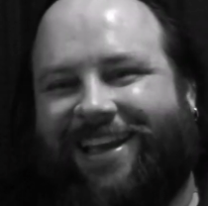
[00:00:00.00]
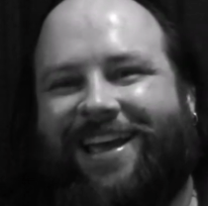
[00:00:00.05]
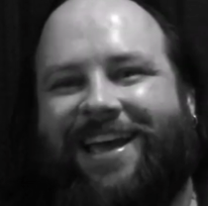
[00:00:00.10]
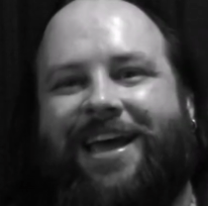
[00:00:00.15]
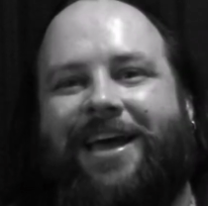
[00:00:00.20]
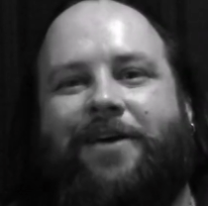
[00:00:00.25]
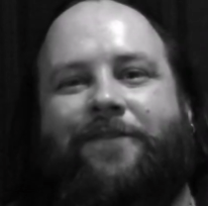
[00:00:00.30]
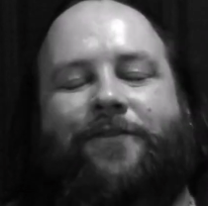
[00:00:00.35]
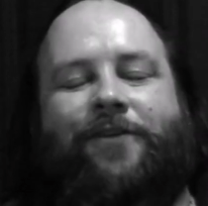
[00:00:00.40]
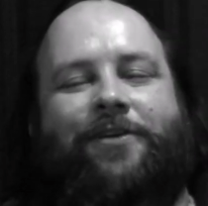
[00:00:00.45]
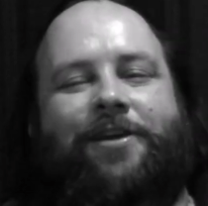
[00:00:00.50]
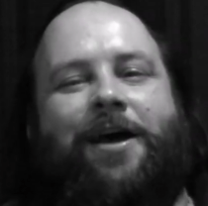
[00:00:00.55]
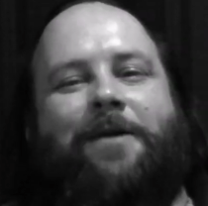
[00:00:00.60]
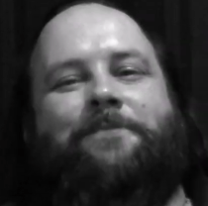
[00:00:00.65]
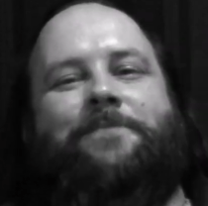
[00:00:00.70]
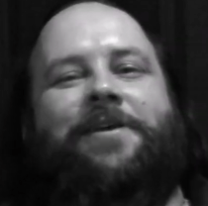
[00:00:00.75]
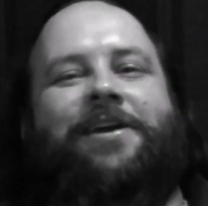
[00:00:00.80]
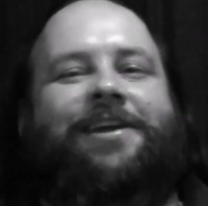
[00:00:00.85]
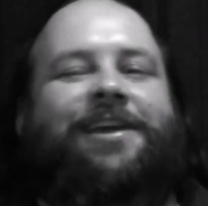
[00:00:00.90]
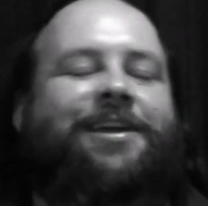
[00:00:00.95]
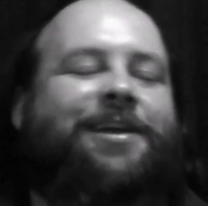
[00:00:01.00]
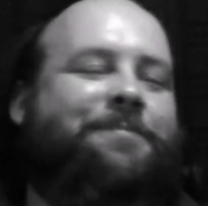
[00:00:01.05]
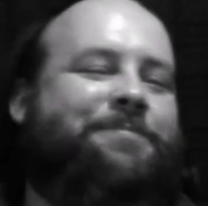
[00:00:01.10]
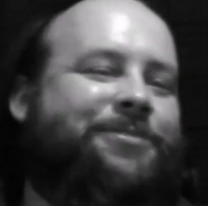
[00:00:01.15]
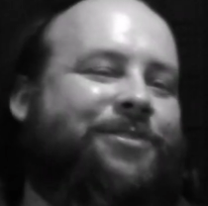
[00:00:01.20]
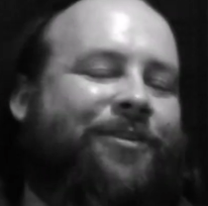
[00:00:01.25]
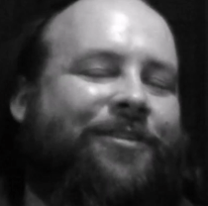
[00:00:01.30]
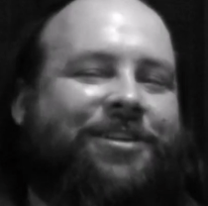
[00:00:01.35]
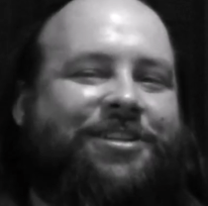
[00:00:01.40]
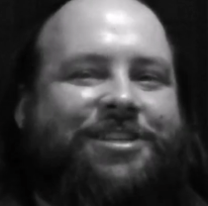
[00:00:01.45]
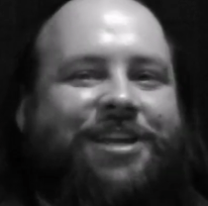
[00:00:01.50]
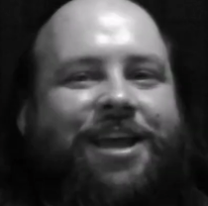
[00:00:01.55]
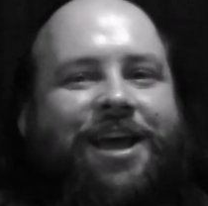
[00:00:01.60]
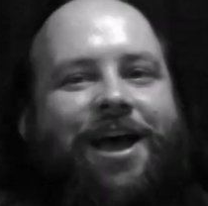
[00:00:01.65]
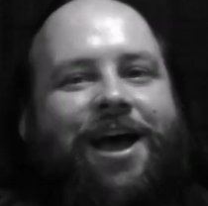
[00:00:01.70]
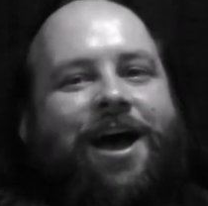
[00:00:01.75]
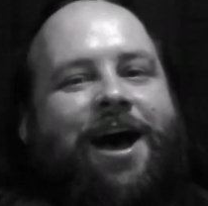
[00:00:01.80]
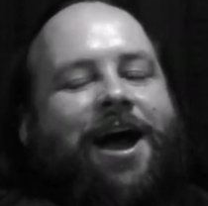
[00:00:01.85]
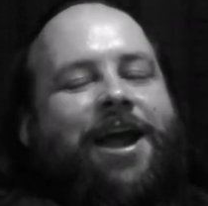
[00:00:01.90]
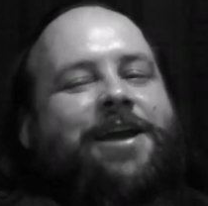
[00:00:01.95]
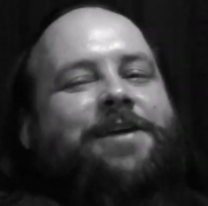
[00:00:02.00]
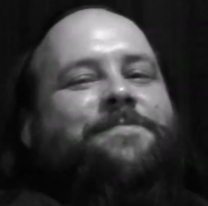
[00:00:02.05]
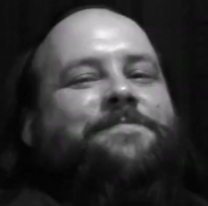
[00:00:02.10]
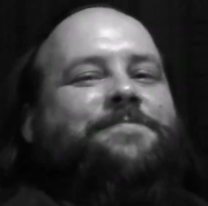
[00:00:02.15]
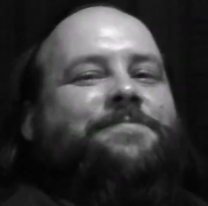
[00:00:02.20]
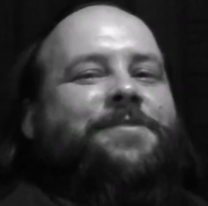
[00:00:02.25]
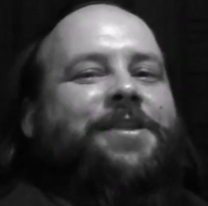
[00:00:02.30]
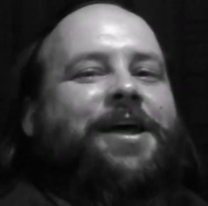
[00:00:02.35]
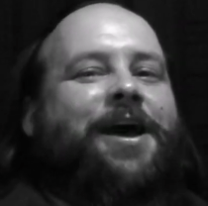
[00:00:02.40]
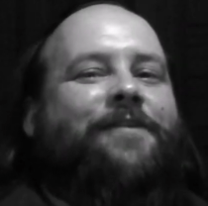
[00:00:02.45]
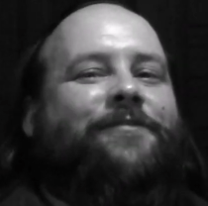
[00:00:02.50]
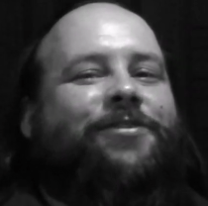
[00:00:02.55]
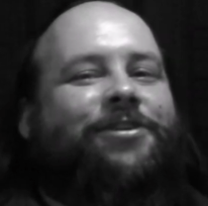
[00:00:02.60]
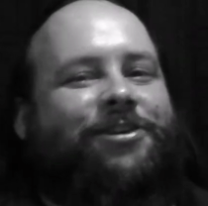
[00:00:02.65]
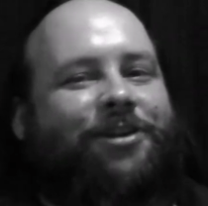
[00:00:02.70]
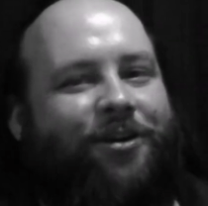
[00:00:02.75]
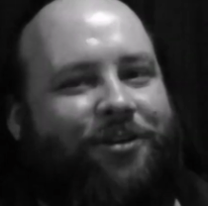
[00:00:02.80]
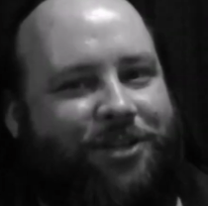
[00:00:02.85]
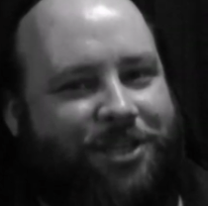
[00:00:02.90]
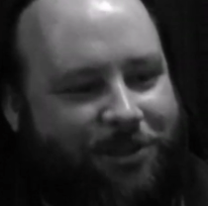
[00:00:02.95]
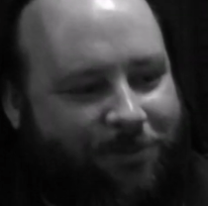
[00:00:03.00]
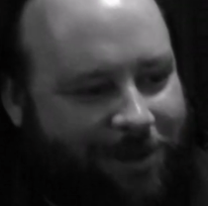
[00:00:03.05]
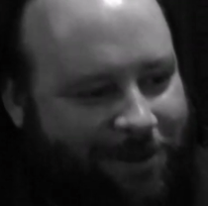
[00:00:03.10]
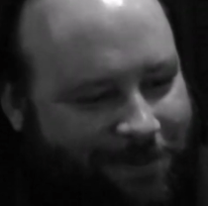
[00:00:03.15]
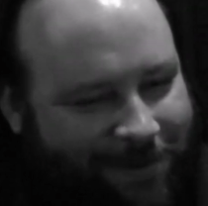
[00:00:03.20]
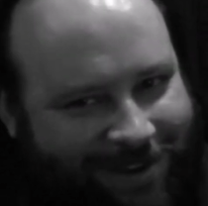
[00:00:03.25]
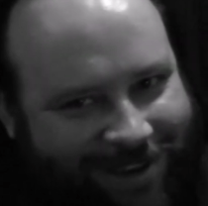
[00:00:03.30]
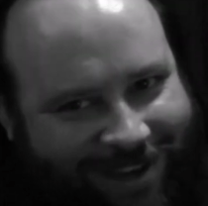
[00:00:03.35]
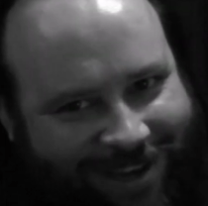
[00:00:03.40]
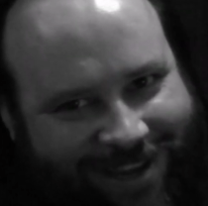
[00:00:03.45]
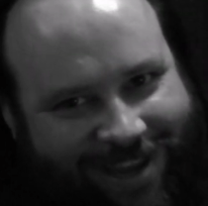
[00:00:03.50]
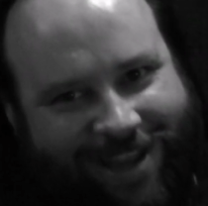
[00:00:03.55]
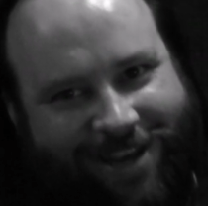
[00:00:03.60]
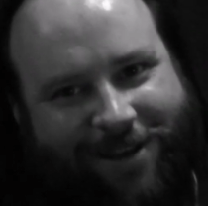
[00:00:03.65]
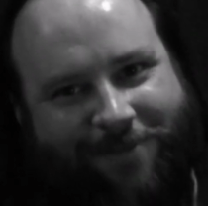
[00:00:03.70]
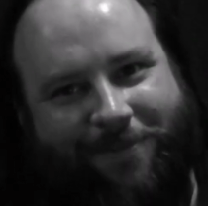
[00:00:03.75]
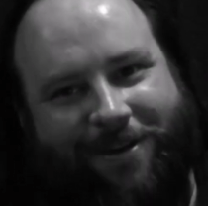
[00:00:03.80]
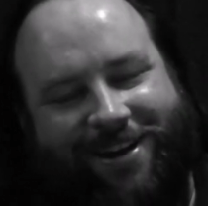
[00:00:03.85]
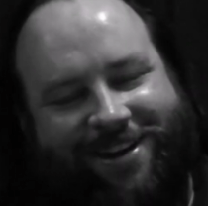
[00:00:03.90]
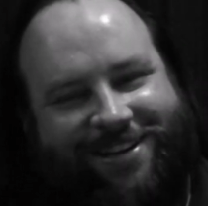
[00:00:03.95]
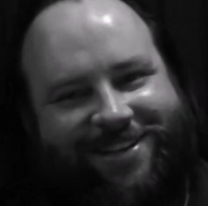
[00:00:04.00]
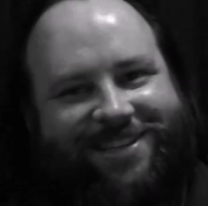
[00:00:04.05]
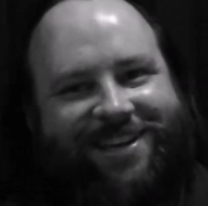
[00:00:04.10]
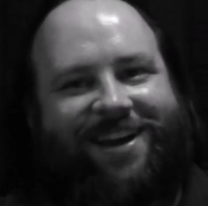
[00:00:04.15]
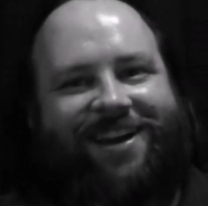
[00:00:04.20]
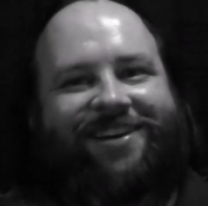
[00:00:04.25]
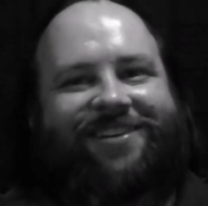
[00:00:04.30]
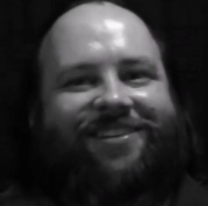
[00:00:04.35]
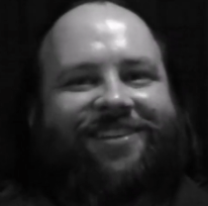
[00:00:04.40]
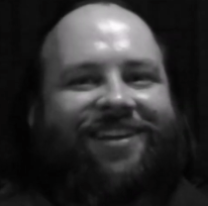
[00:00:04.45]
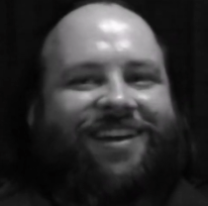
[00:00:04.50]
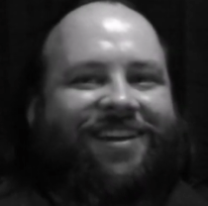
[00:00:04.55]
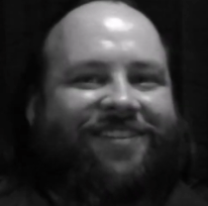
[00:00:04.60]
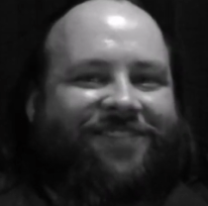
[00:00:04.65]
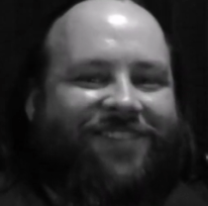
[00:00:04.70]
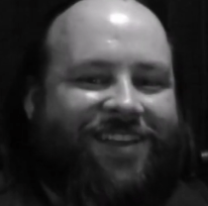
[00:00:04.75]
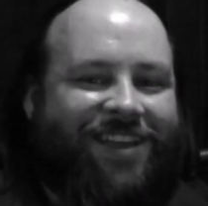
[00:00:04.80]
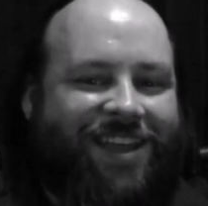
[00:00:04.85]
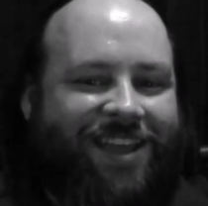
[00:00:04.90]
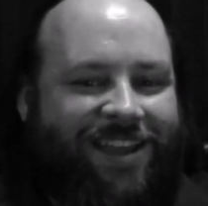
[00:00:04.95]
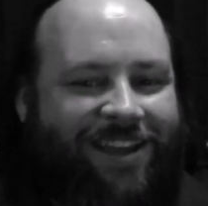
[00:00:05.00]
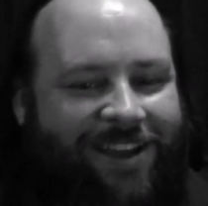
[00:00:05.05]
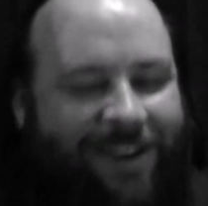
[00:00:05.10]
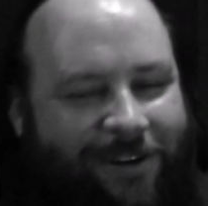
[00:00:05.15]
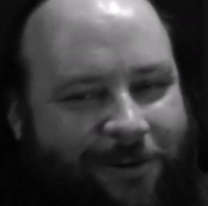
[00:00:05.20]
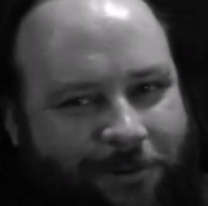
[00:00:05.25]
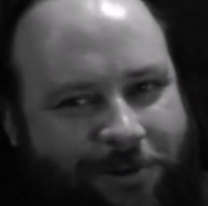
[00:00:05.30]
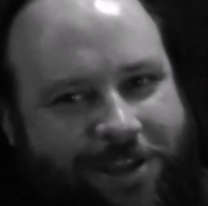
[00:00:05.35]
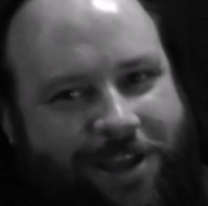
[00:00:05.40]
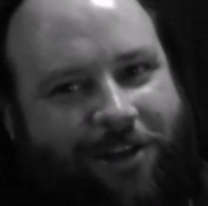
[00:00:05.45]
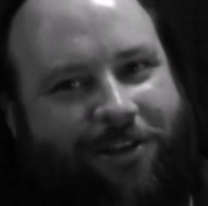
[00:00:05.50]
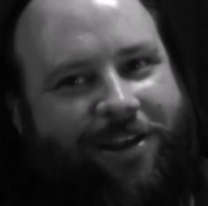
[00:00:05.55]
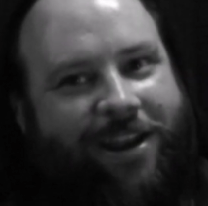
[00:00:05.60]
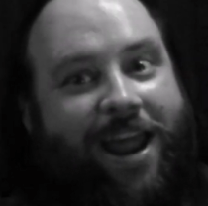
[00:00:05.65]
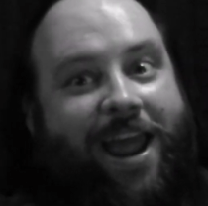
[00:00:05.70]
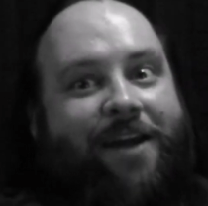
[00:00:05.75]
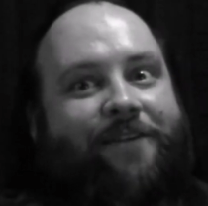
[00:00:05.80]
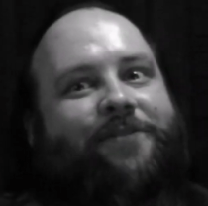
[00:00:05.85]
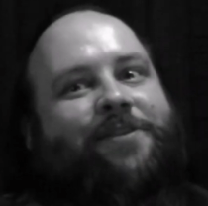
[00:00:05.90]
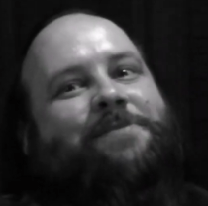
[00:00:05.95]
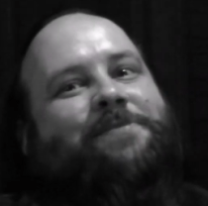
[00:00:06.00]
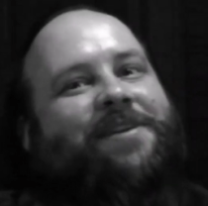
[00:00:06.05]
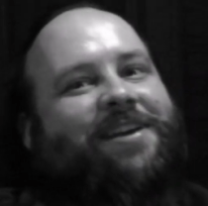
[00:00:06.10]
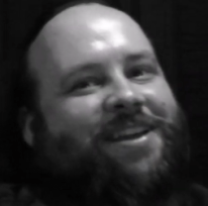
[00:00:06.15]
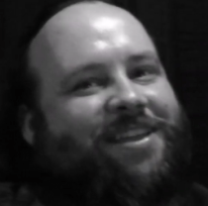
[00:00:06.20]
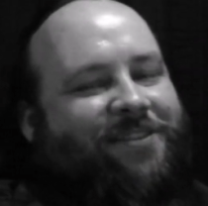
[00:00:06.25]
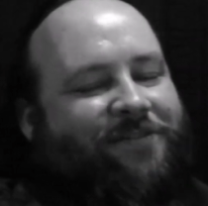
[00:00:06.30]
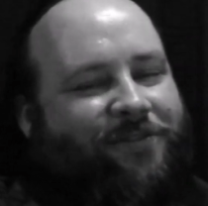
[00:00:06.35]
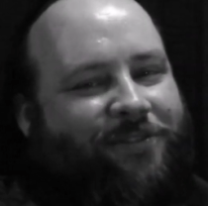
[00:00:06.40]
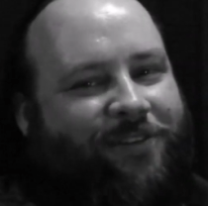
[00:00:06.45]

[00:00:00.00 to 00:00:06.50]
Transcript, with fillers: for not picking up darts. I am never dart sweeping again in my entire life. I will yell at everybody that